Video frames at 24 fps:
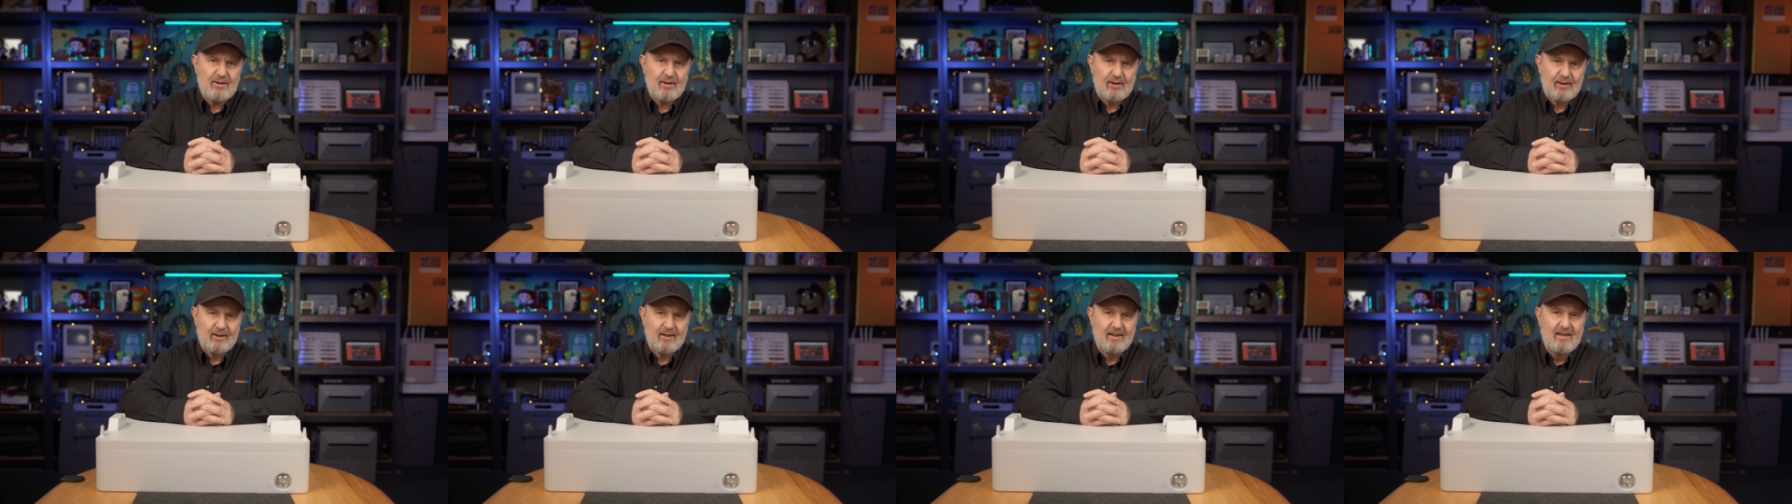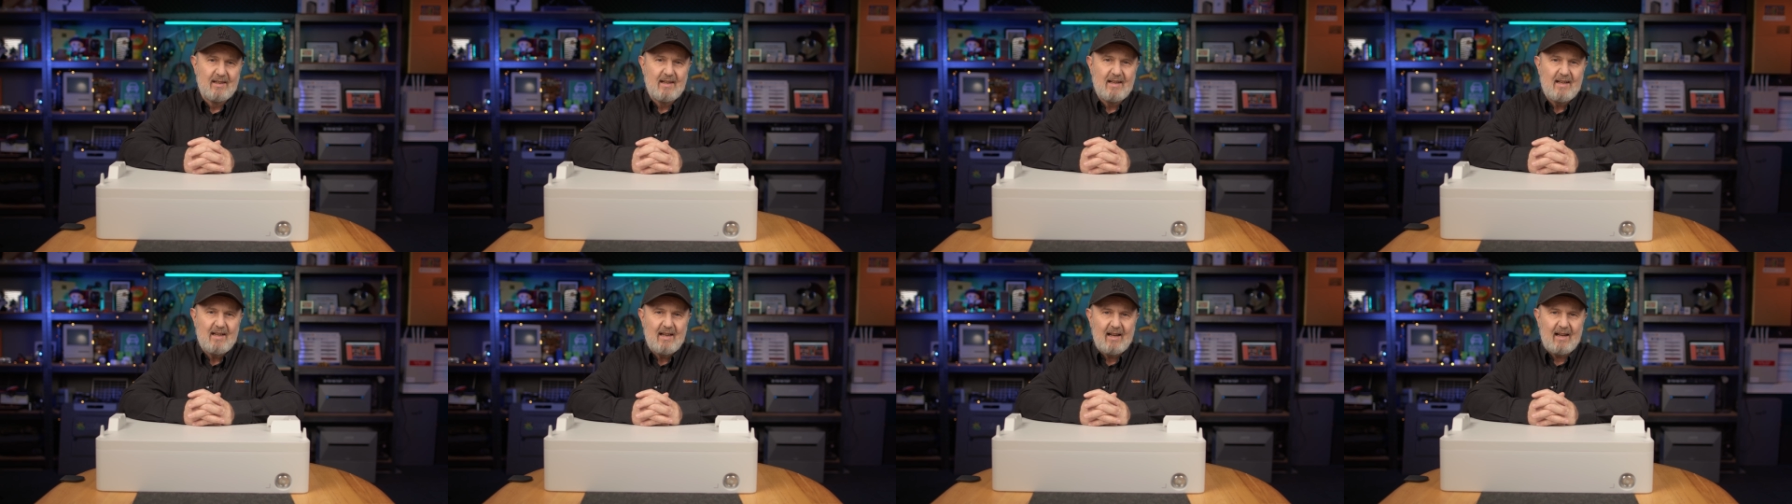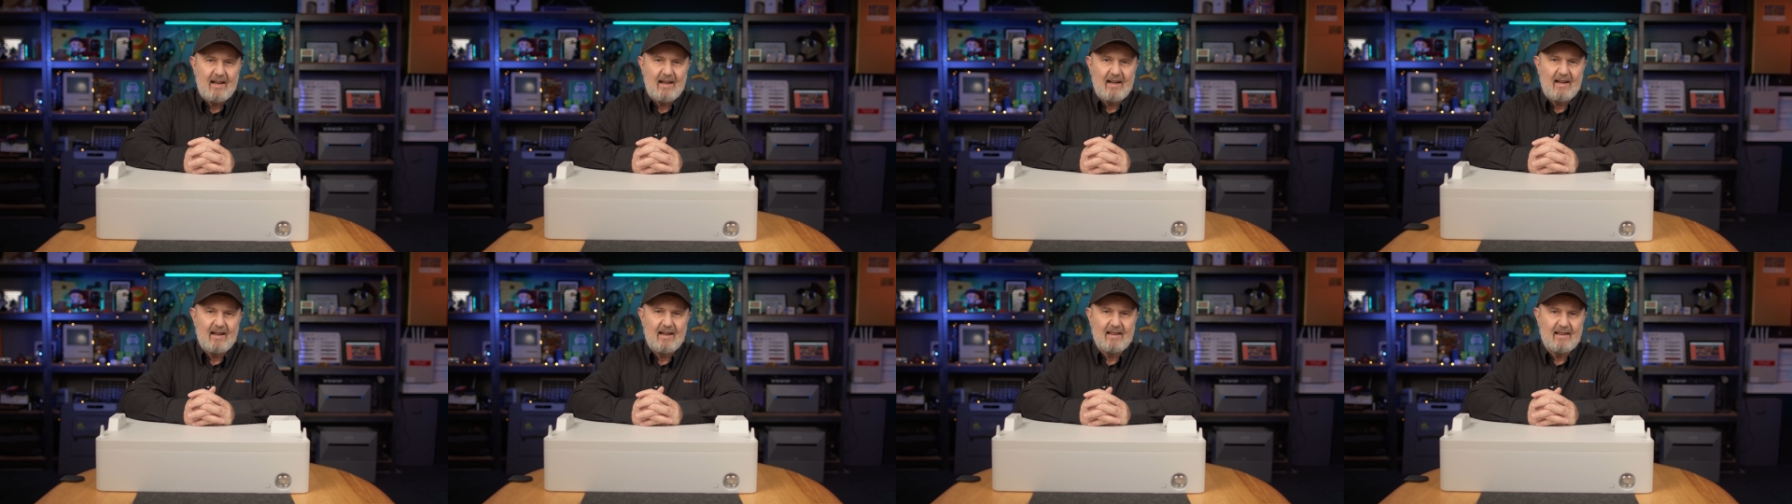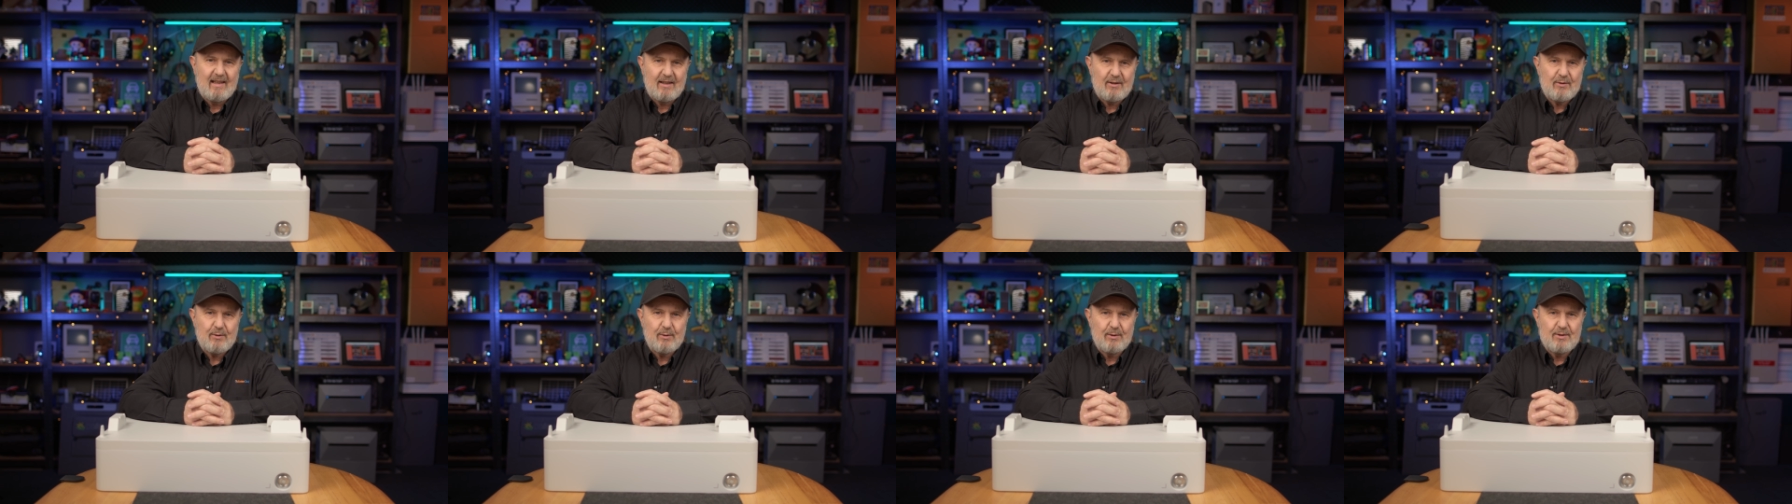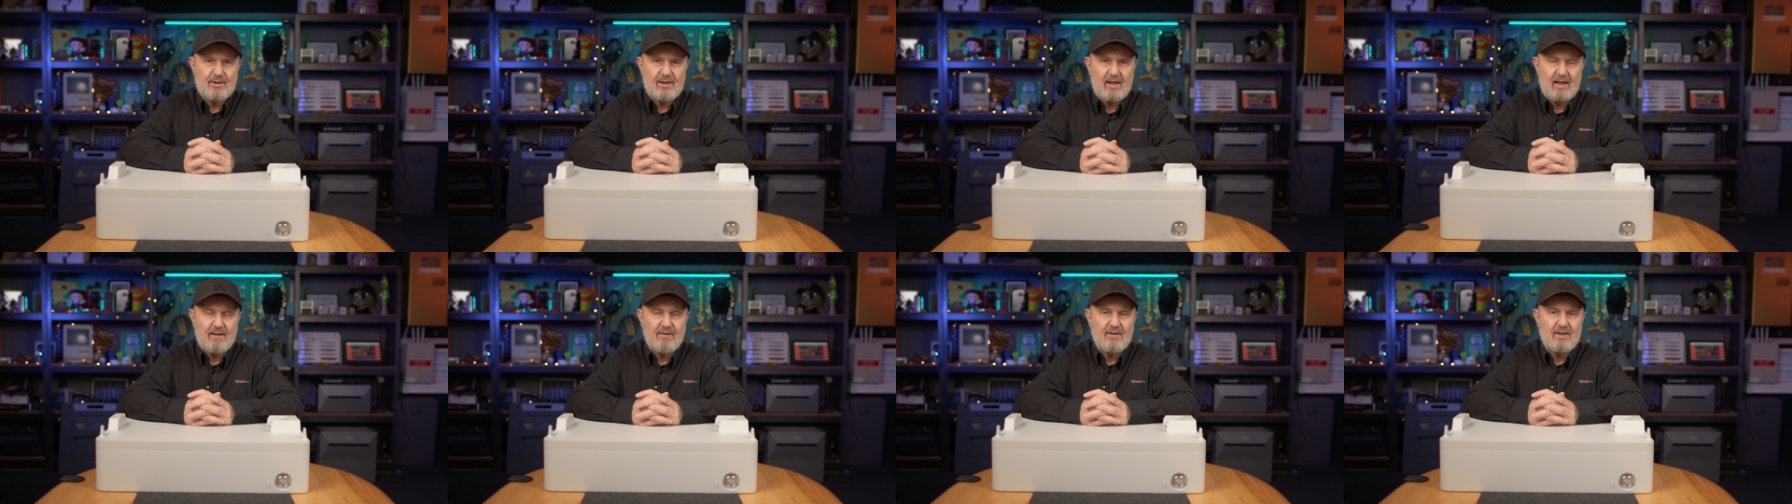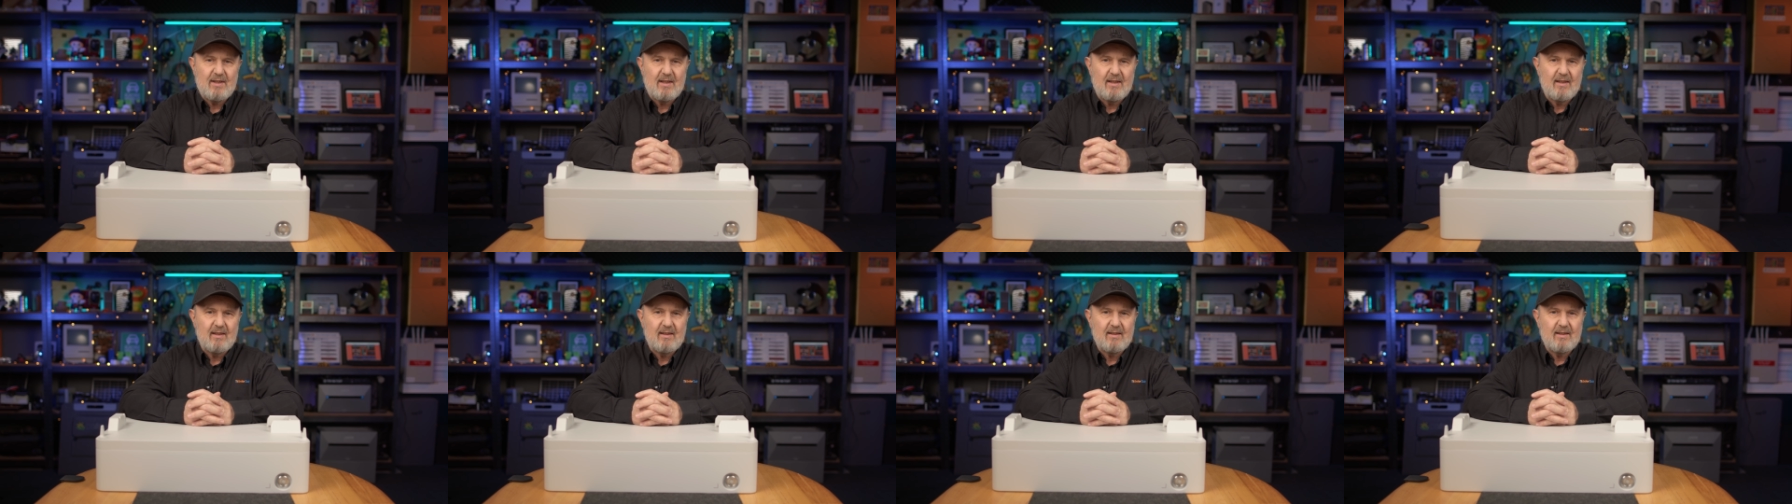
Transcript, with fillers: on uh, electrical safety,